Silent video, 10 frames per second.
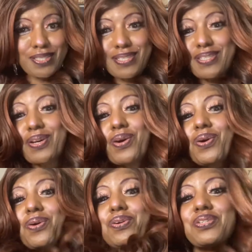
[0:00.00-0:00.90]
is
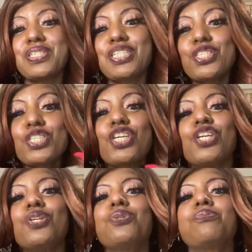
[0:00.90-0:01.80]
her. She's
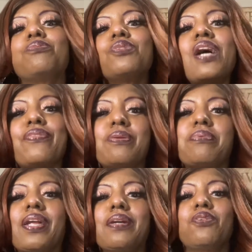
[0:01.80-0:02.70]
cute. You have to
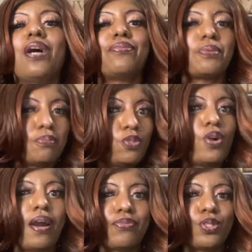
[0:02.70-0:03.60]
play. You
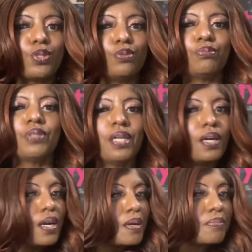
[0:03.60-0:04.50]
have to
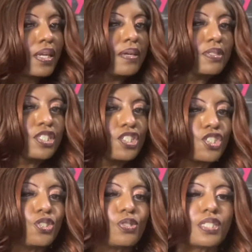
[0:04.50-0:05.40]
play with these
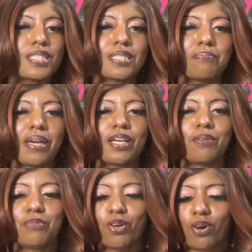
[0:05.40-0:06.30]
units to make them
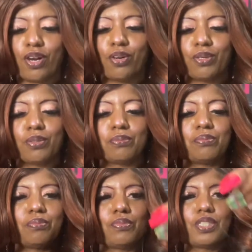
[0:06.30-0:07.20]
your own.
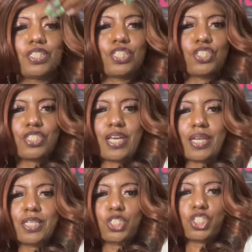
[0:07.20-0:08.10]
She's
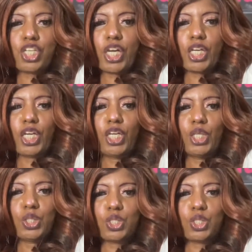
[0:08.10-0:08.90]
steady shedding.